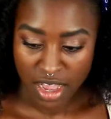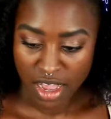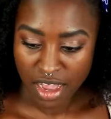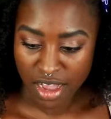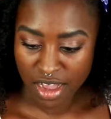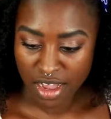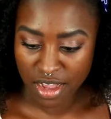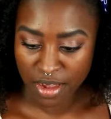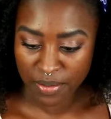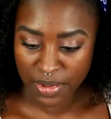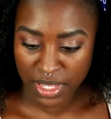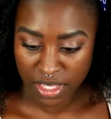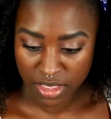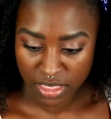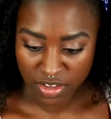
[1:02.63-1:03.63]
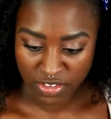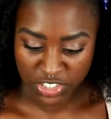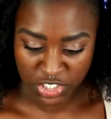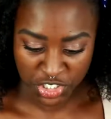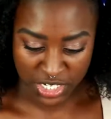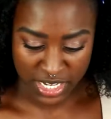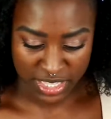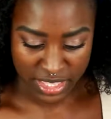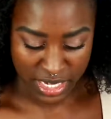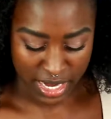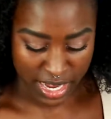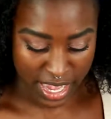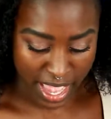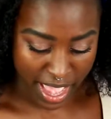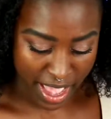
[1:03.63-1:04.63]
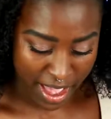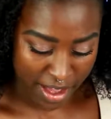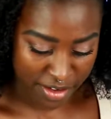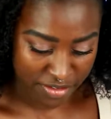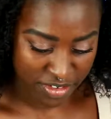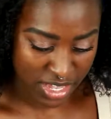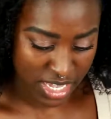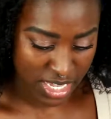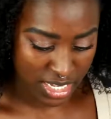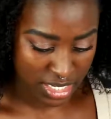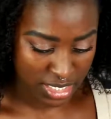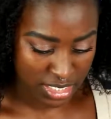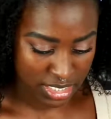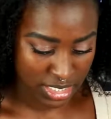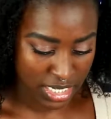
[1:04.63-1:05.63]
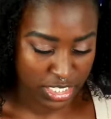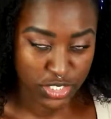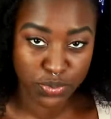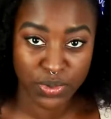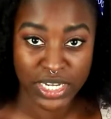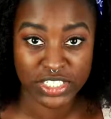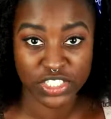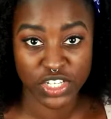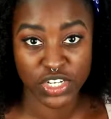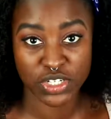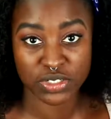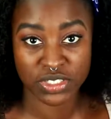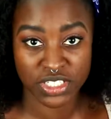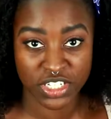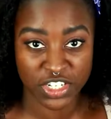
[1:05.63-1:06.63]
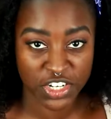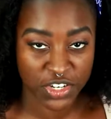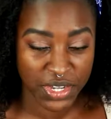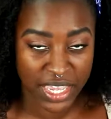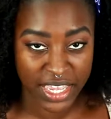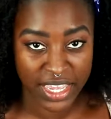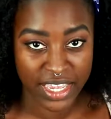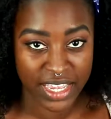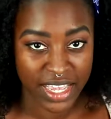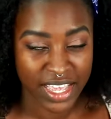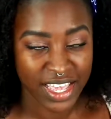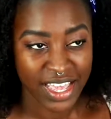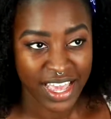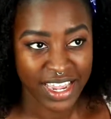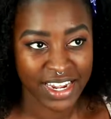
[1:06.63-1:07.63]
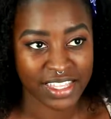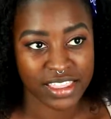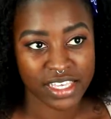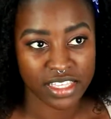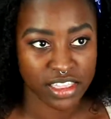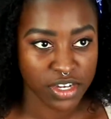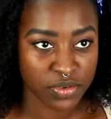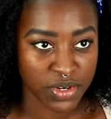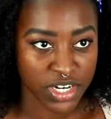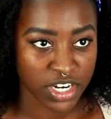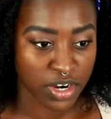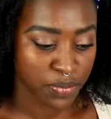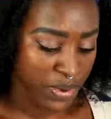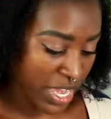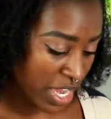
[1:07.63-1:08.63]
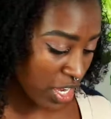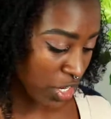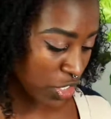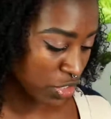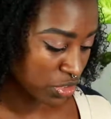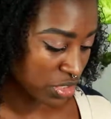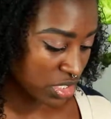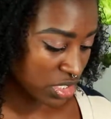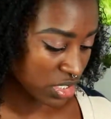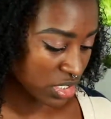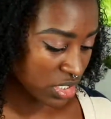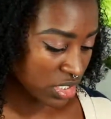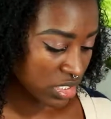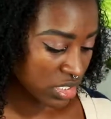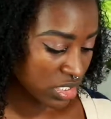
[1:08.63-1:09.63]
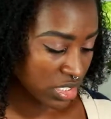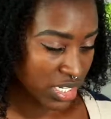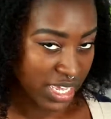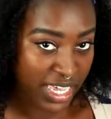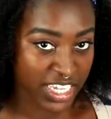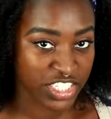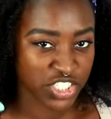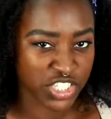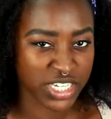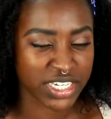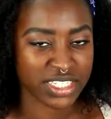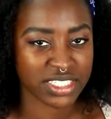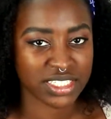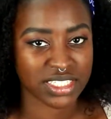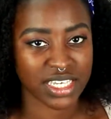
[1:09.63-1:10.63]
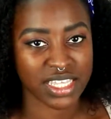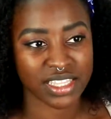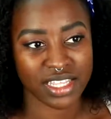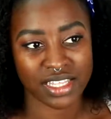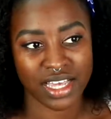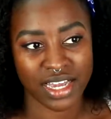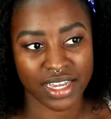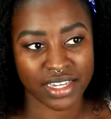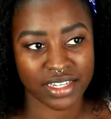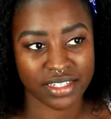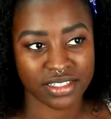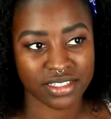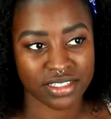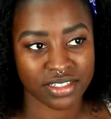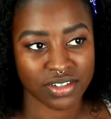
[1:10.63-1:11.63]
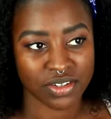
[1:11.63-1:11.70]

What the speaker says: The shade that I have is Espresso 08, and I think there were about 8 shades in the line.